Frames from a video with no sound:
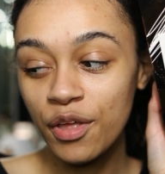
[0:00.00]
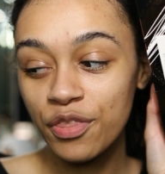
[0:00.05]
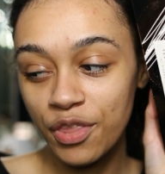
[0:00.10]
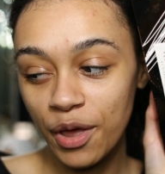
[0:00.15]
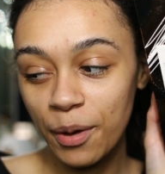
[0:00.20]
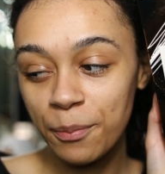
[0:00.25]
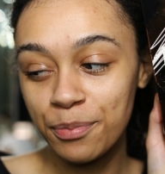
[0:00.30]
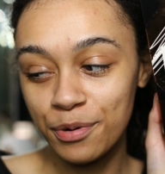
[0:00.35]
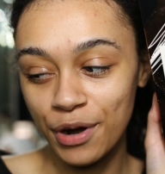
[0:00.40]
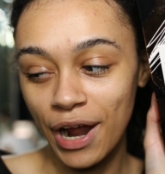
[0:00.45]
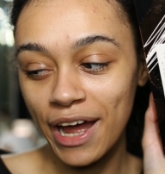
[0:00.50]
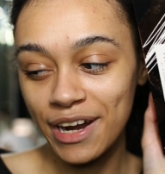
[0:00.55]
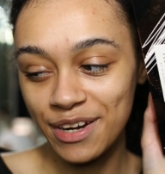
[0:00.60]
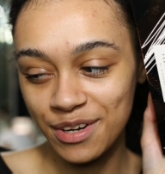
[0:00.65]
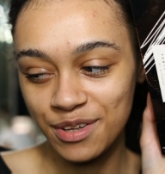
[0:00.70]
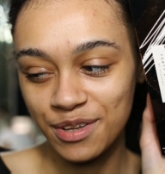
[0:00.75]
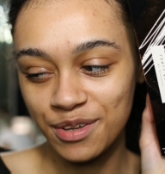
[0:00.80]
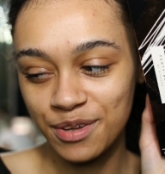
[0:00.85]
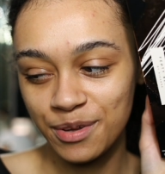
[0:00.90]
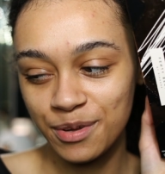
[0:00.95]
the
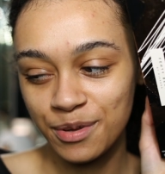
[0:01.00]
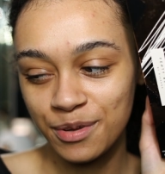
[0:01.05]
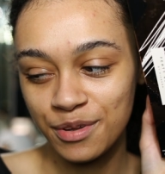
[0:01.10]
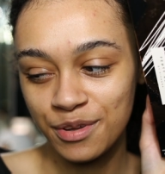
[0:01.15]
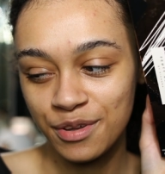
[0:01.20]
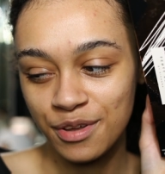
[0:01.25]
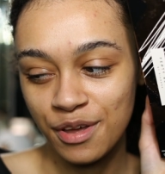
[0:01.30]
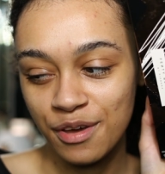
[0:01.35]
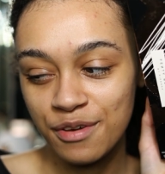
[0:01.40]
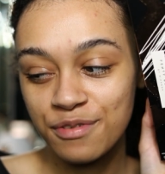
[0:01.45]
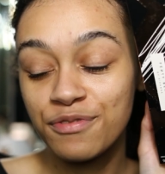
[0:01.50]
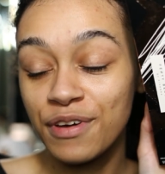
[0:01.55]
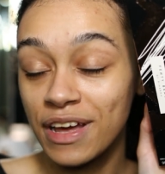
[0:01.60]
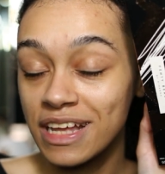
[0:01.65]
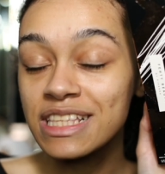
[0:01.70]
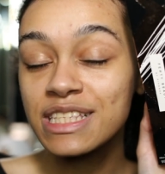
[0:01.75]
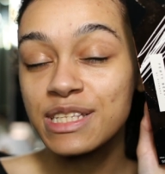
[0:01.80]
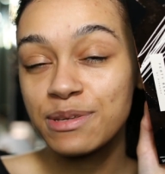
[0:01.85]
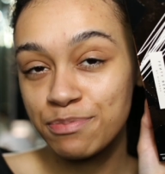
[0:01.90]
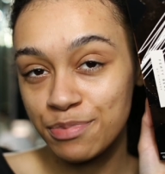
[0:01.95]
brand new
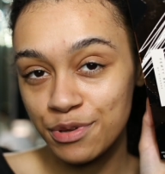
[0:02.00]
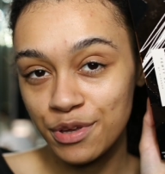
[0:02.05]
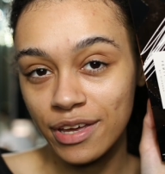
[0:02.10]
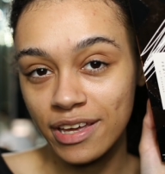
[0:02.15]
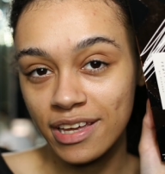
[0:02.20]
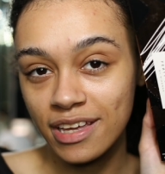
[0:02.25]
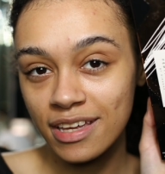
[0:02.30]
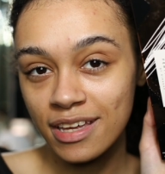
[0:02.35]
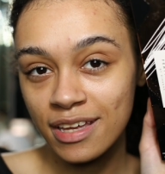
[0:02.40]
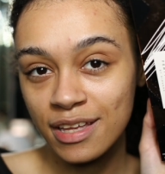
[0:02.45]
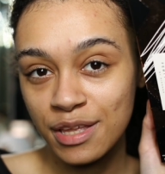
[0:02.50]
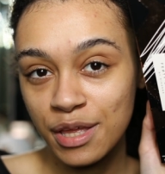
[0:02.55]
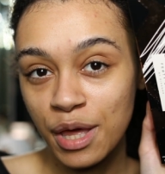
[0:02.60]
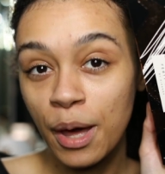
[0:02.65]
Fenty Beauty